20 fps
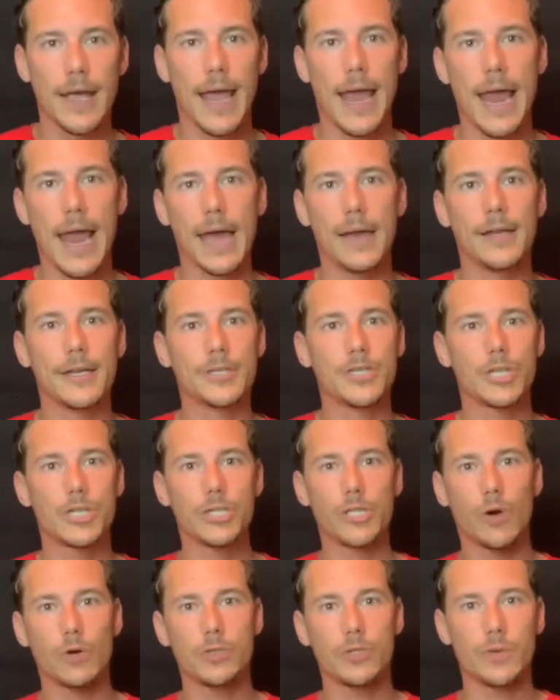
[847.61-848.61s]
And it just
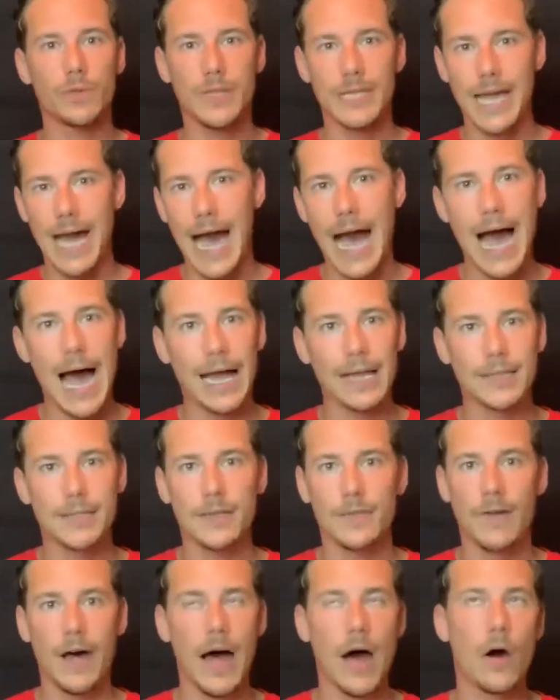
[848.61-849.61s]
shows you the odds
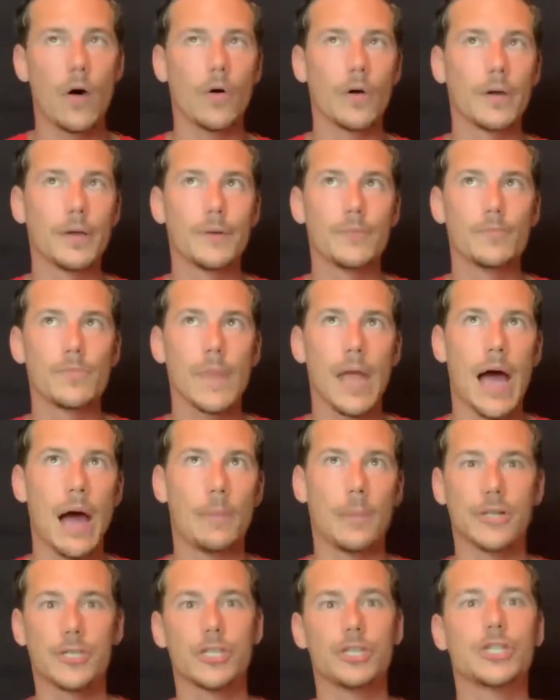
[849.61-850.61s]
of how
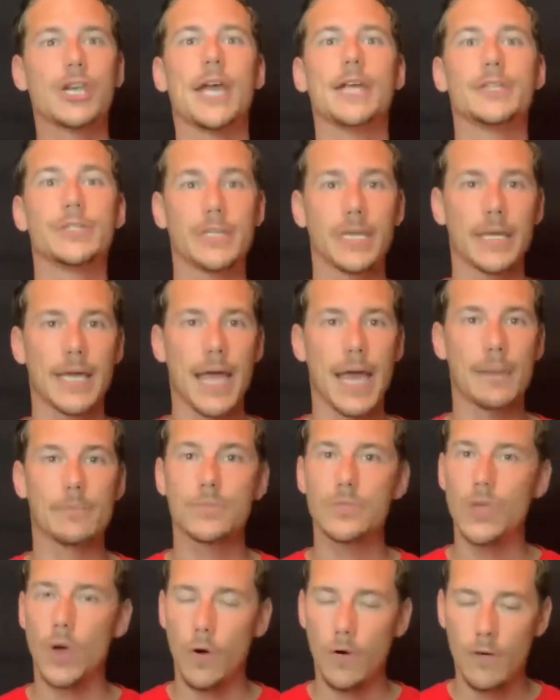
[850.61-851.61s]
much it changes a game.
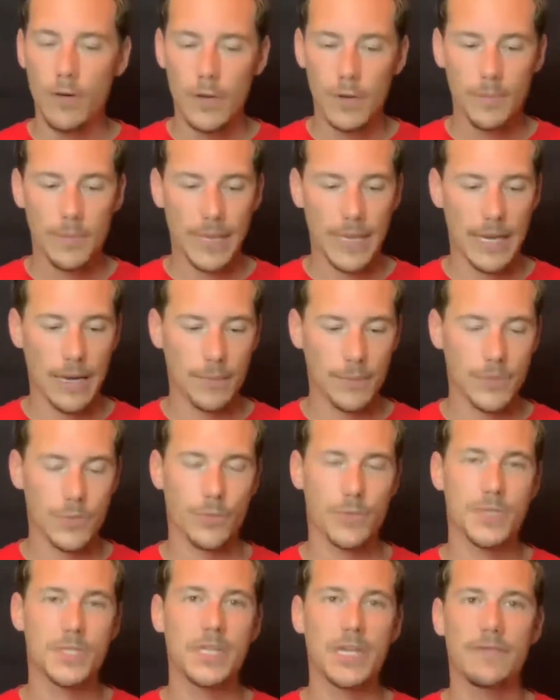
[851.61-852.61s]
So being able to
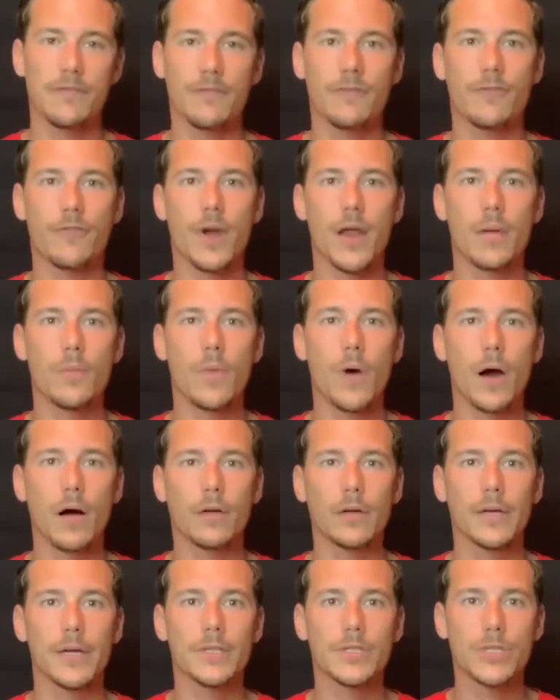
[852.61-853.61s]
receive and frame
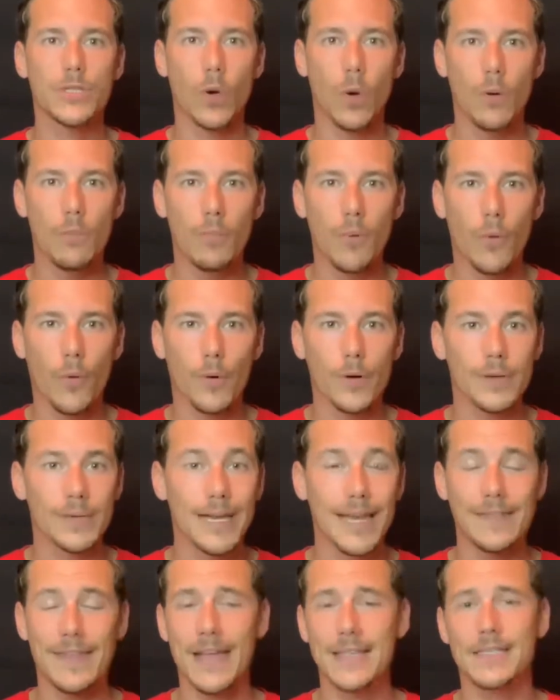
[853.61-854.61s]
well is so important.
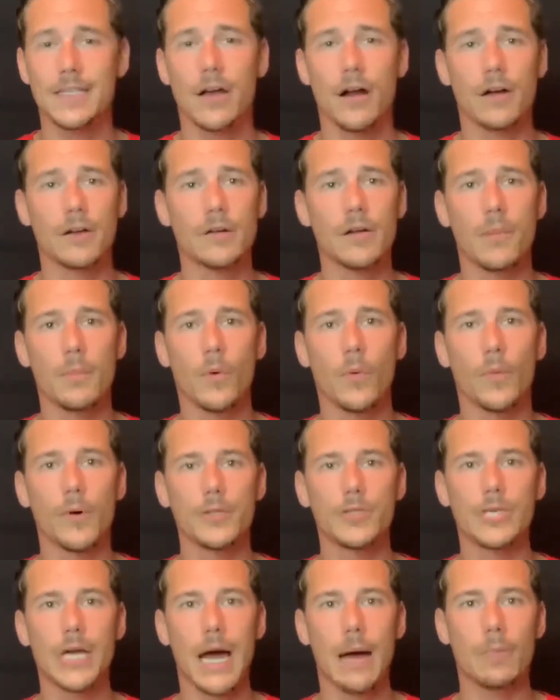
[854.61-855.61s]
And that's our number
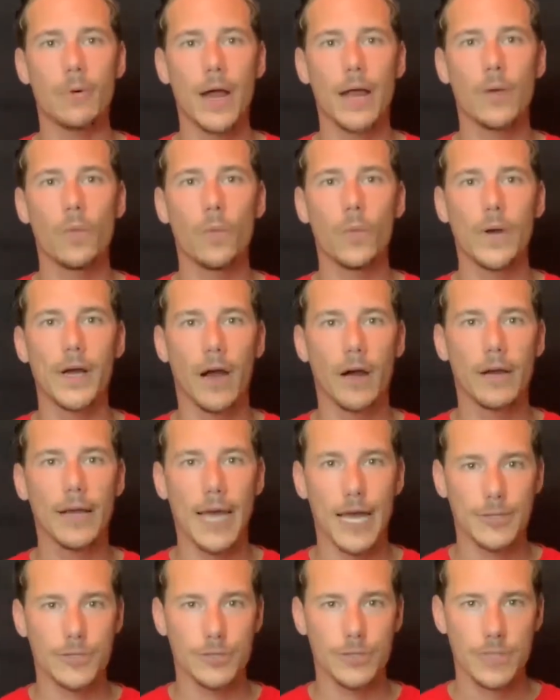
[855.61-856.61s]
one job, right? We are
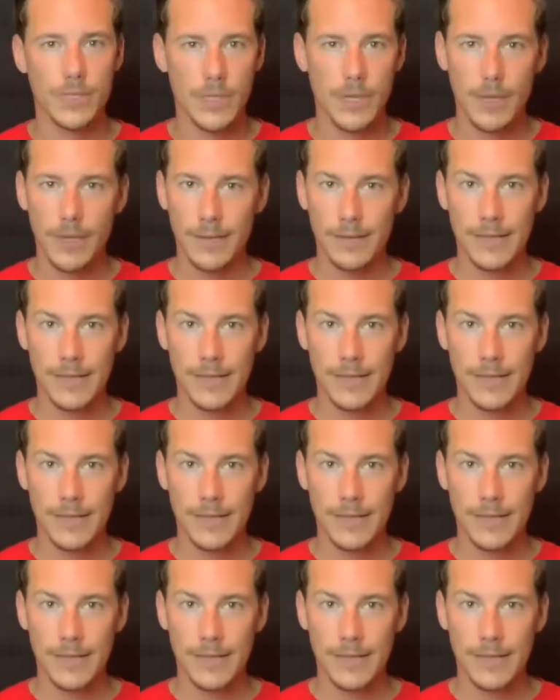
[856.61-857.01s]
catchers.